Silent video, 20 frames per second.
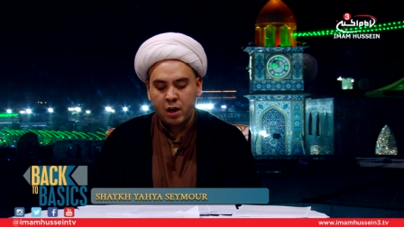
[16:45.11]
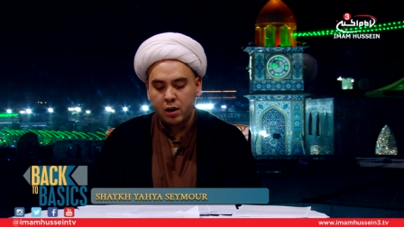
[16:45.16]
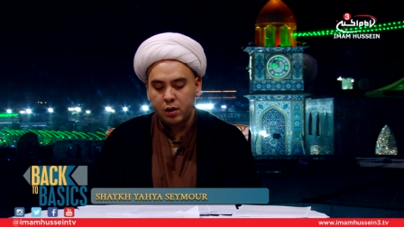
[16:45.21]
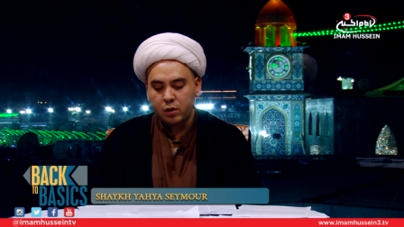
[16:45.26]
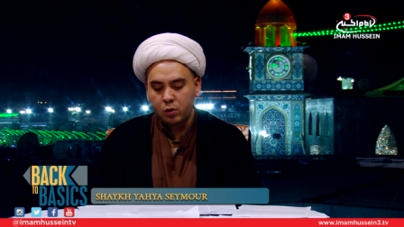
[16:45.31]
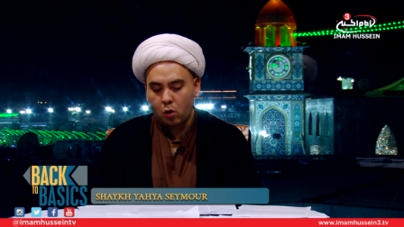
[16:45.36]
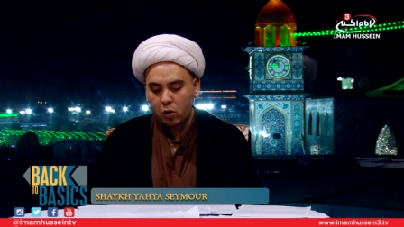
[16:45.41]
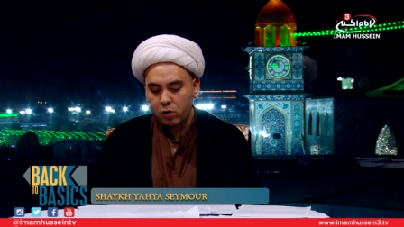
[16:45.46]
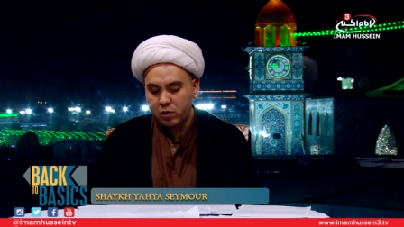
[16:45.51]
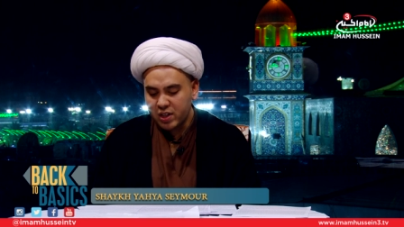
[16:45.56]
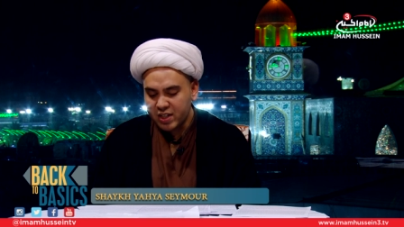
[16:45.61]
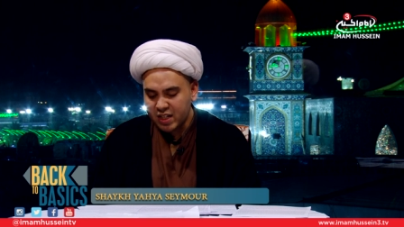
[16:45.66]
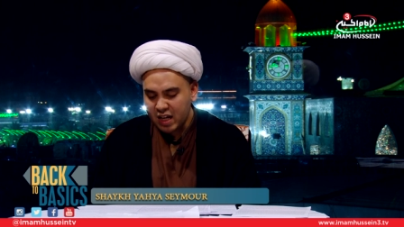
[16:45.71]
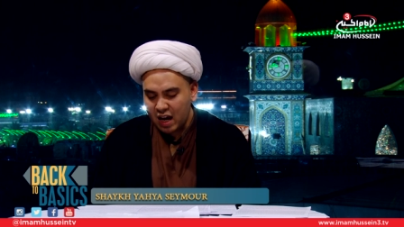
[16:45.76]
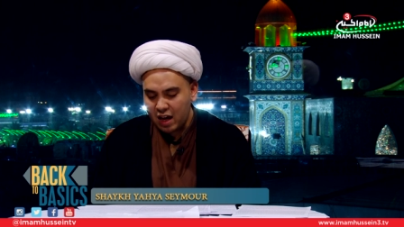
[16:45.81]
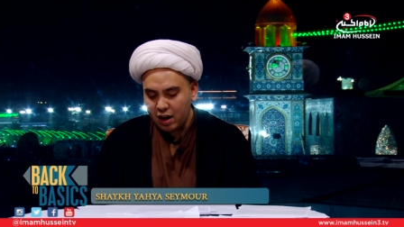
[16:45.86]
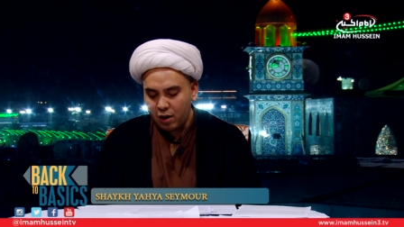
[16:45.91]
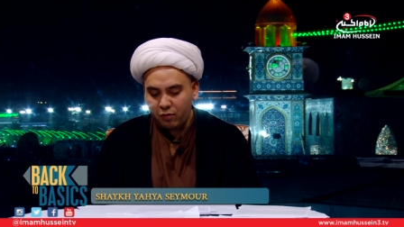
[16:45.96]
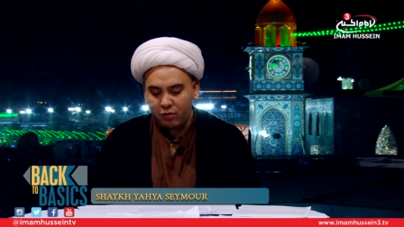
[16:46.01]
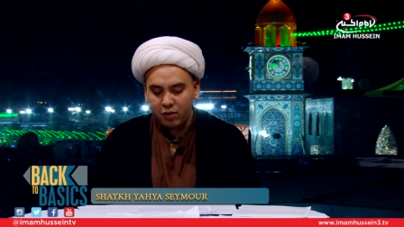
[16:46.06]
Nor does
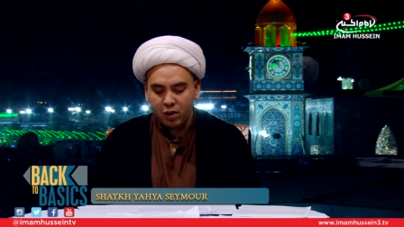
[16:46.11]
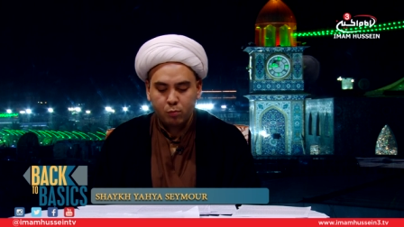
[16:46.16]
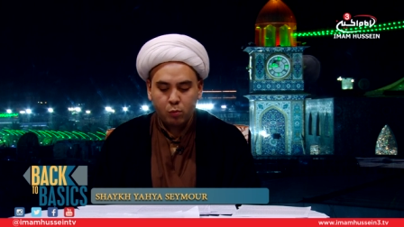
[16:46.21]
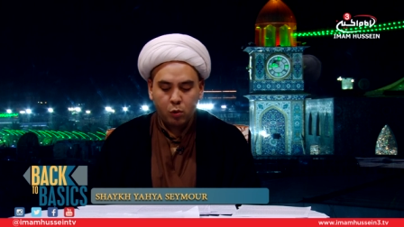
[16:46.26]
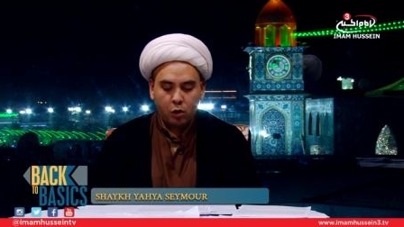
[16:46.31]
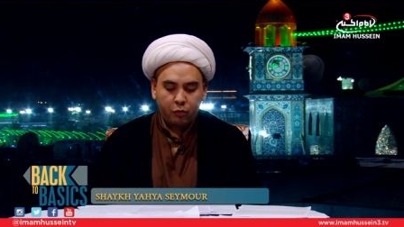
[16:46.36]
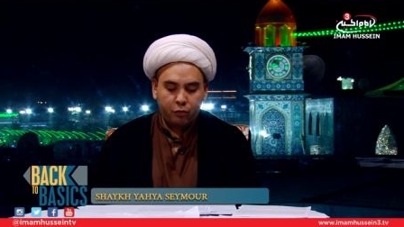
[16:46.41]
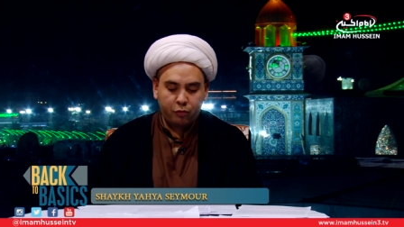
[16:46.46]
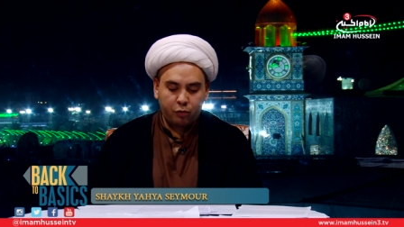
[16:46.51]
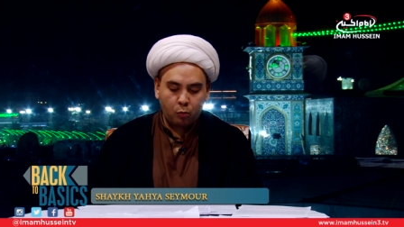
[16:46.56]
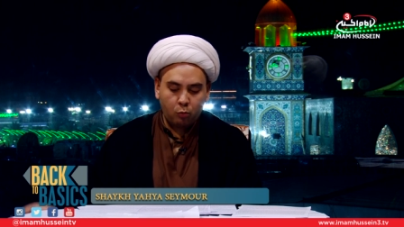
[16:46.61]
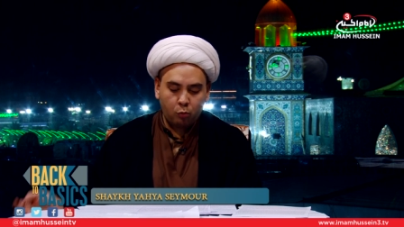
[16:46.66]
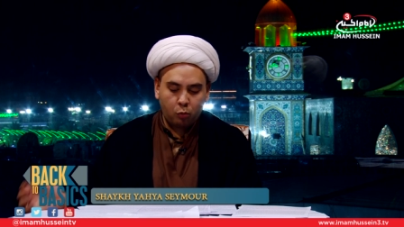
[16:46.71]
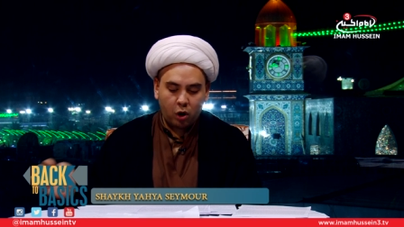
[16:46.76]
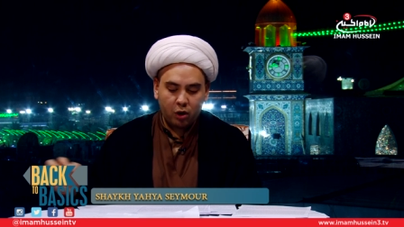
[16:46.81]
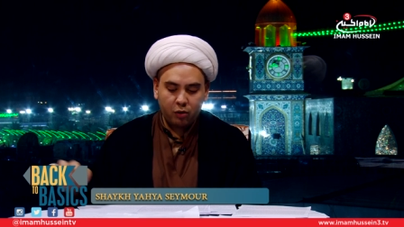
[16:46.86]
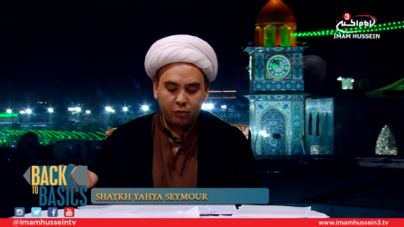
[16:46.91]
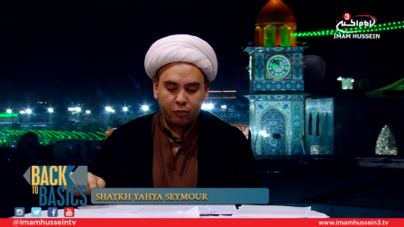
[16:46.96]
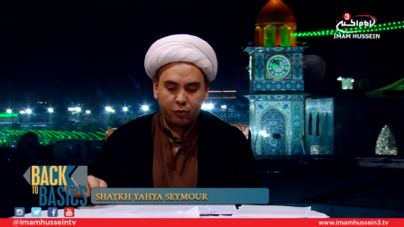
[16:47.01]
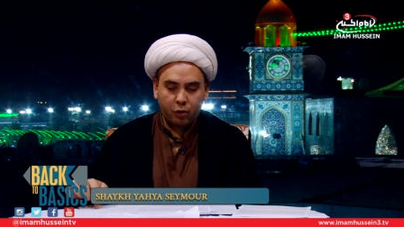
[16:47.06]
anything move from
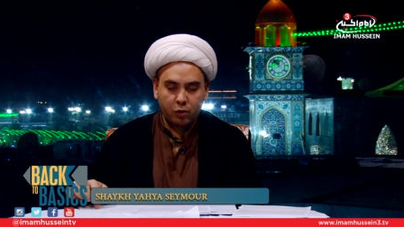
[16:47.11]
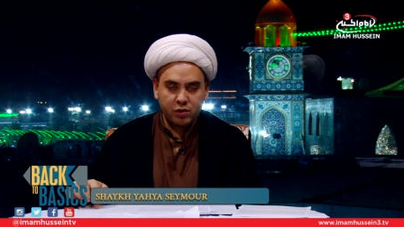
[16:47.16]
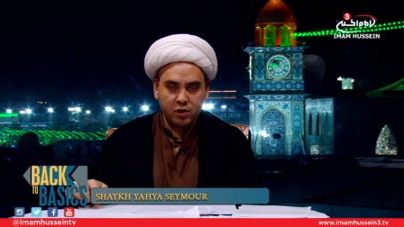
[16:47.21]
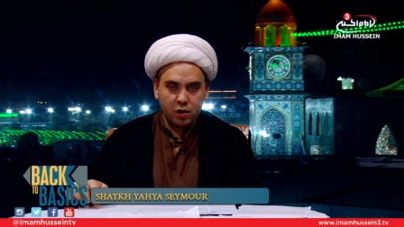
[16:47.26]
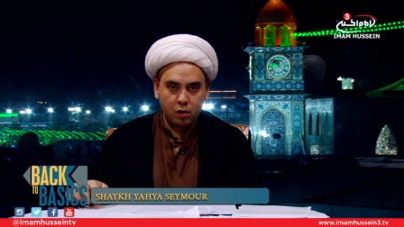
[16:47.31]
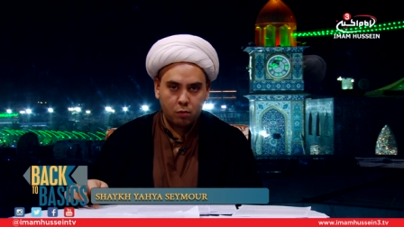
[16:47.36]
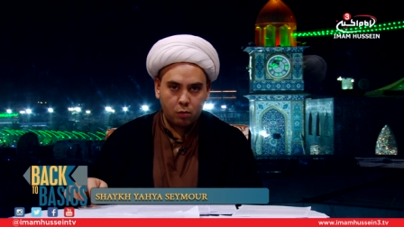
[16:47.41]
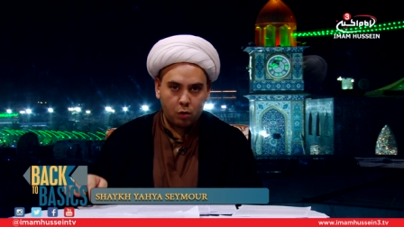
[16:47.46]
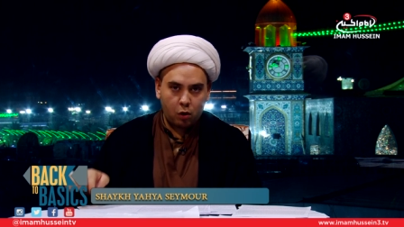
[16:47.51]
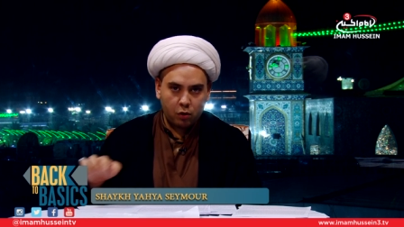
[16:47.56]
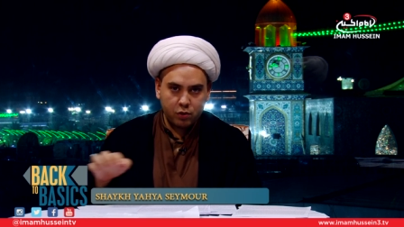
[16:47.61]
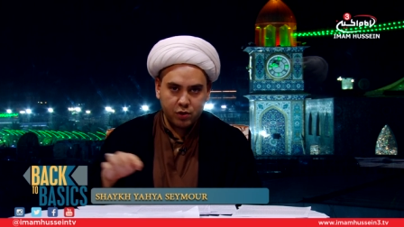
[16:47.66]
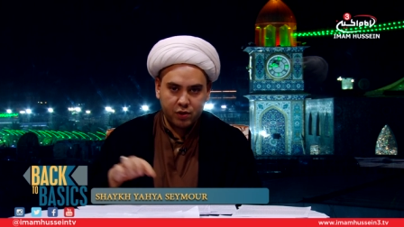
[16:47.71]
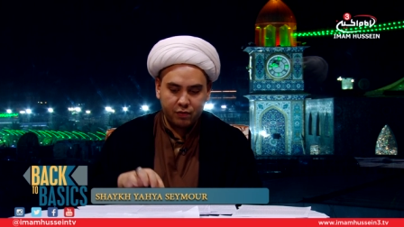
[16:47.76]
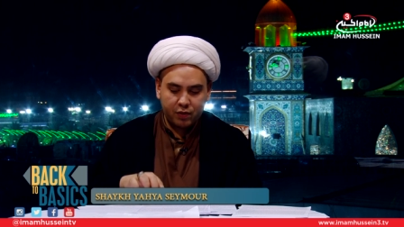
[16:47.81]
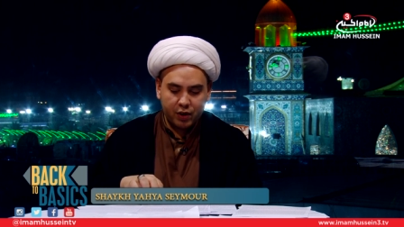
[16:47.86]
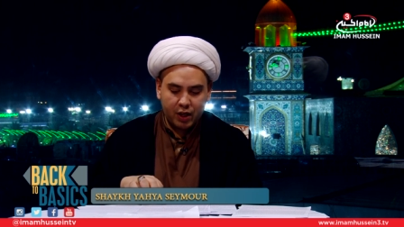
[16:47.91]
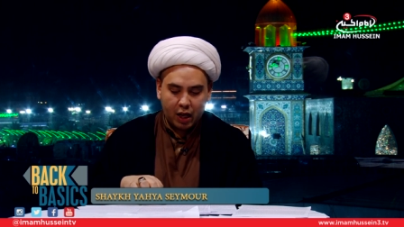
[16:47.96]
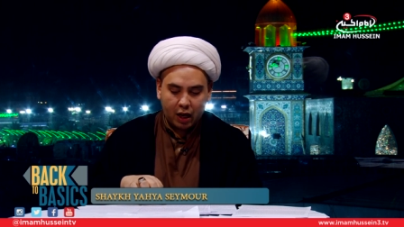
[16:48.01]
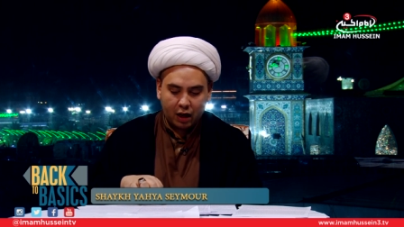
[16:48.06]
one photo onto
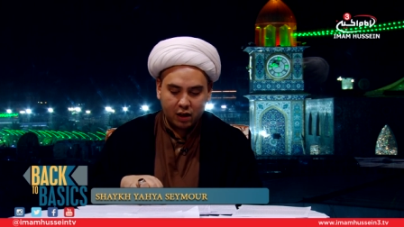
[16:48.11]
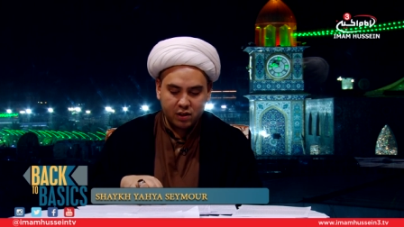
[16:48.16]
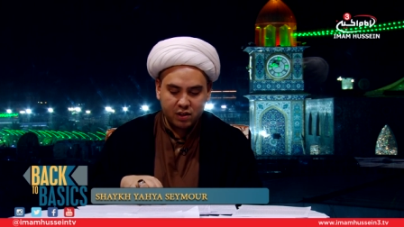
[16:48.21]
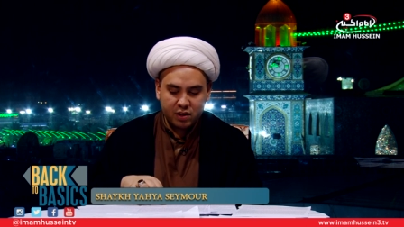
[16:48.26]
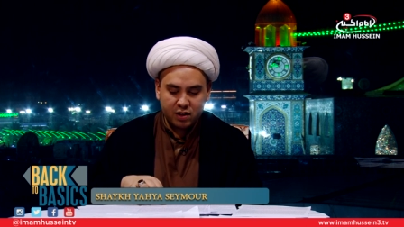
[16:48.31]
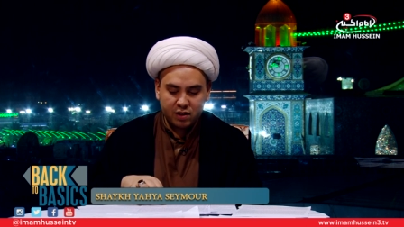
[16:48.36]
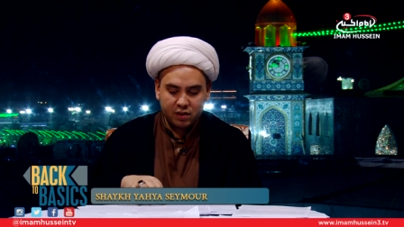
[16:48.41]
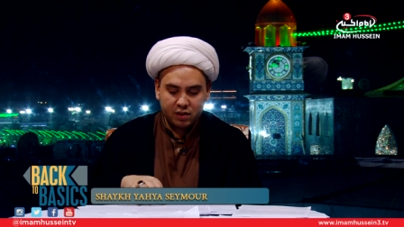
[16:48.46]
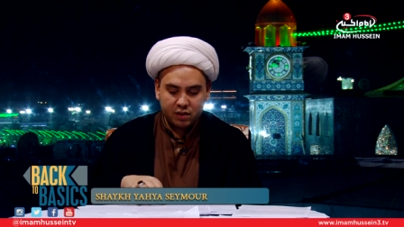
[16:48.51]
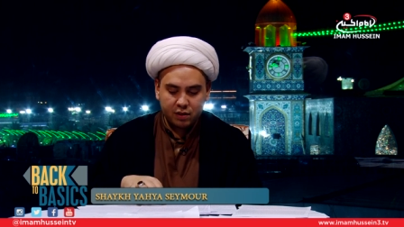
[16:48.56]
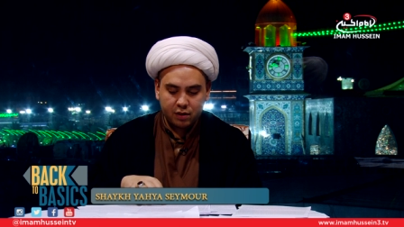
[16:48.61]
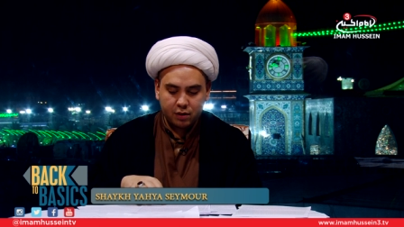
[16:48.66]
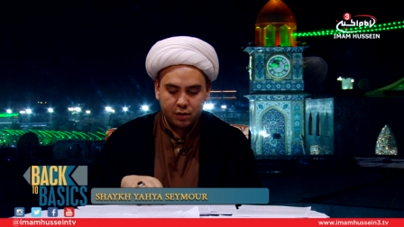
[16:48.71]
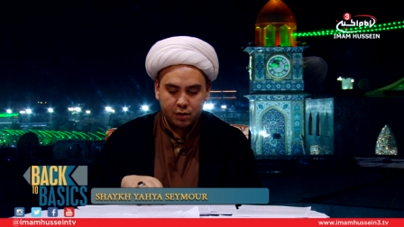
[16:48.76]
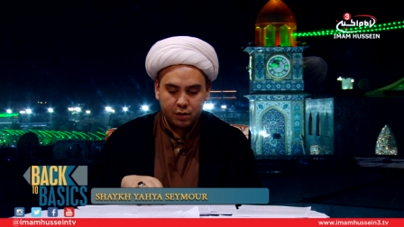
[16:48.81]
the next.